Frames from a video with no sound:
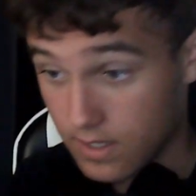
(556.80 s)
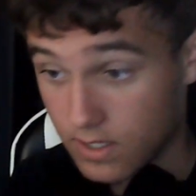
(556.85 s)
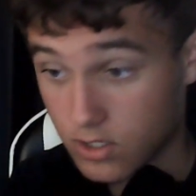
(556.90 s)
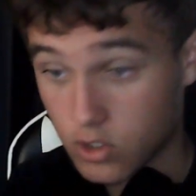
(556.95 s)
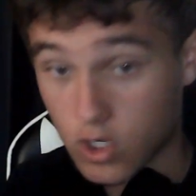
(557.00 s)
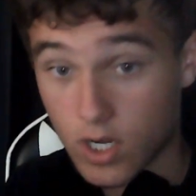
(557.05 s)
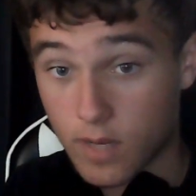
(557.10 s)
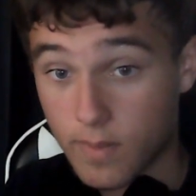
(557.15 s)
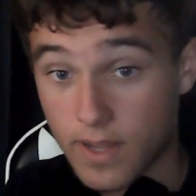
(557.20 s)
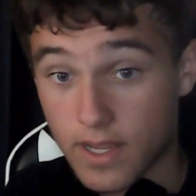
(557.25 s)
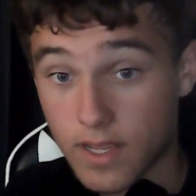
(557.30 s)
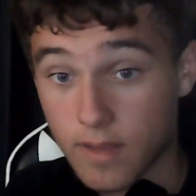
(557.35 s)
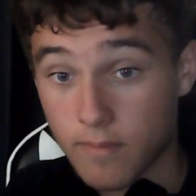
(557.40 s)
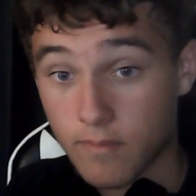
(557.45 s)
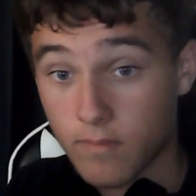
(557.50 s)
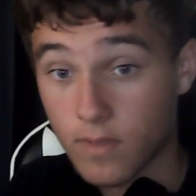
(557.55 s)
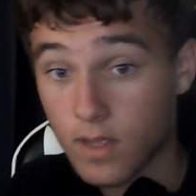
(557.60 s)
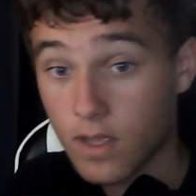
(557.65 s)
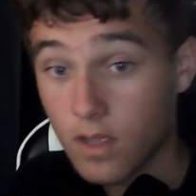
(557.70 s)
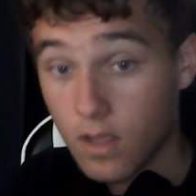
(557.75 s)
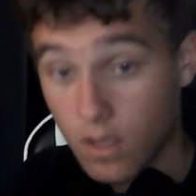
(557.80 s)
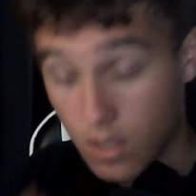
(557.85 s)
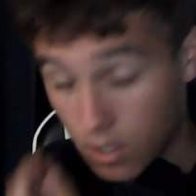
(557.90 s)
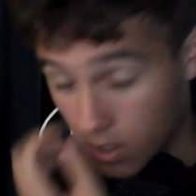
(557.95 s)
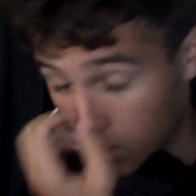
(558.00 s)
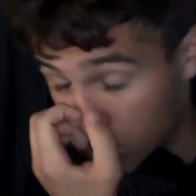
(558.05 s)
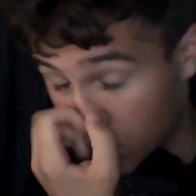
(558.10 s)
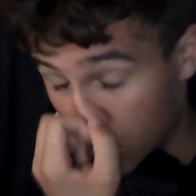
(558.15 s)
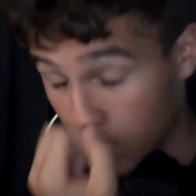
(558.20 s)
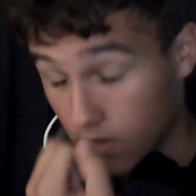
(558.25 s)
Try to make him
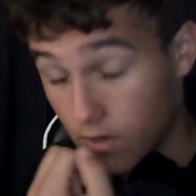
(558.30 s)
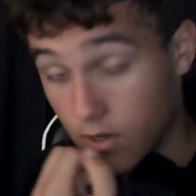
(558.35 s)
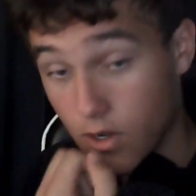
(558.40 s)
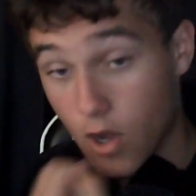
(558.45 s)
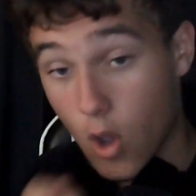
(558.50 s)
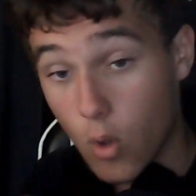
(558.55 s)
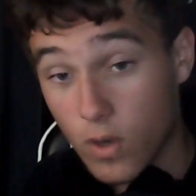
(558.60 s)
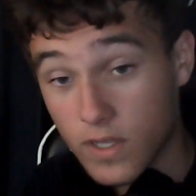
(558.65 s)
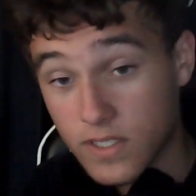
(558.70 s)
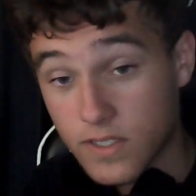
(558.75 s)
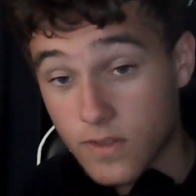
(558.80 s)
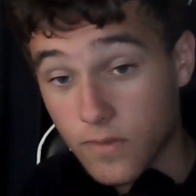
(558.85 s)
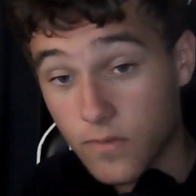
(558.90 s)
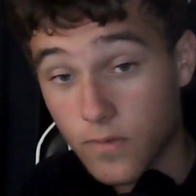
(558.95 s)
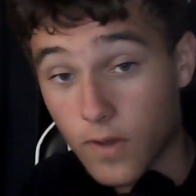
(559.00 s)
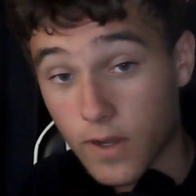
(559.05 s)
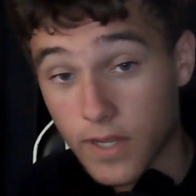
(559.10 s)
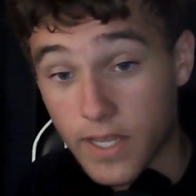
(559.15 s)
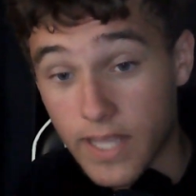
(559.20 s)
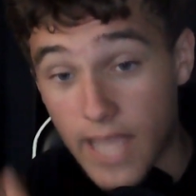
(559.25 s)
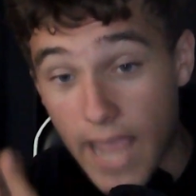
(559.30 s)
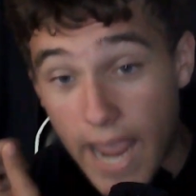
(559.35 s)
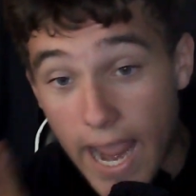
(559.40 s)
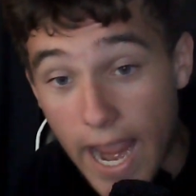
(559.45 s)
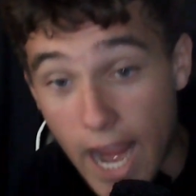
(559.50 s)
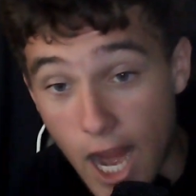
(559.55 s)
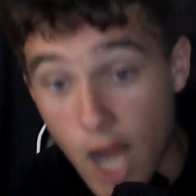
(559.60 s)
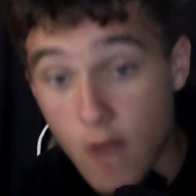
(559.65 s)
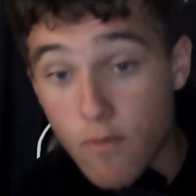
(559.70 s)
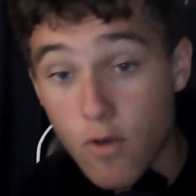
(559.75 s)
notice the fucking
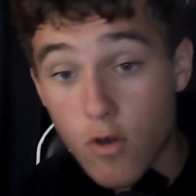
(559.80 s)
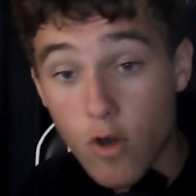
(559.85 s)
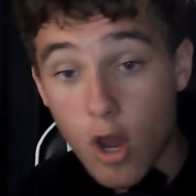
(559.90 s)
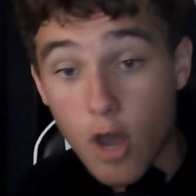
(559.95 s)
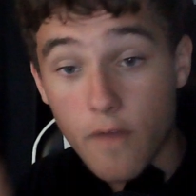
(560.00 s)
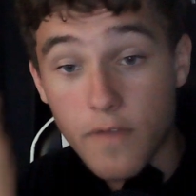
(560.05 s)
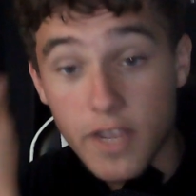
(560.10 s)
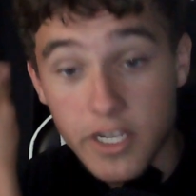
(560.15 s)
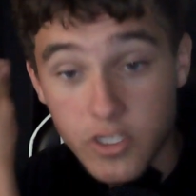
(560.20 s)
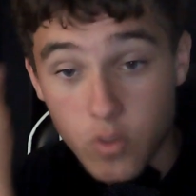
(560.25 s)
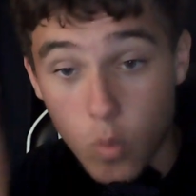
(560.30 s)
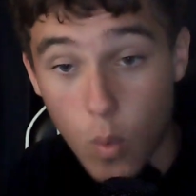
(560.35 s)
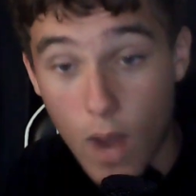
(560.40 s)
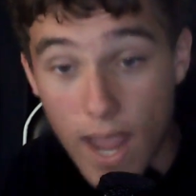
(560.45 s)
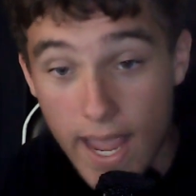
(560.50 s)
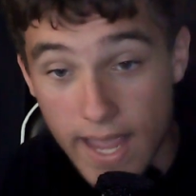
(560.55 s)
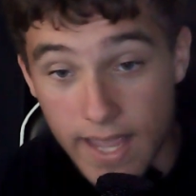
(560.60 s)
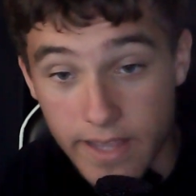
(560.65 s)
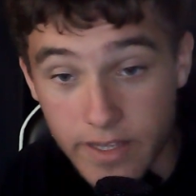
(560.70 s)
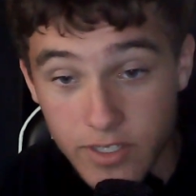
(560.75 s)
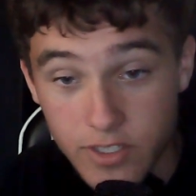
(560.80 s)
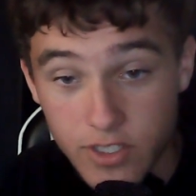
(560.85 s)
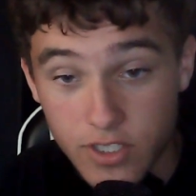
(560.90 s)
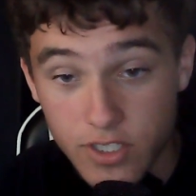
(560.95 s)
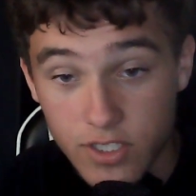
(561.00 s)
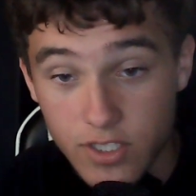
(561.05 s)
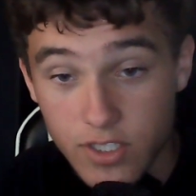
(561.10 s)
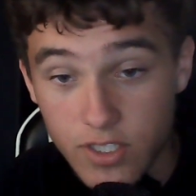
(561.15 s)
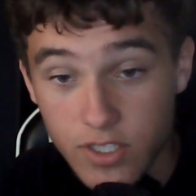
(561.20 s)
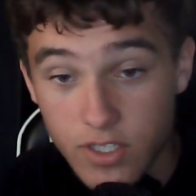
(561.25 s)
error of his
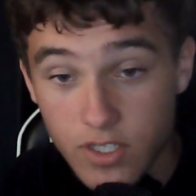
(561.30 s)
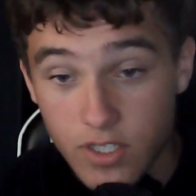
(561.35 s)
ways.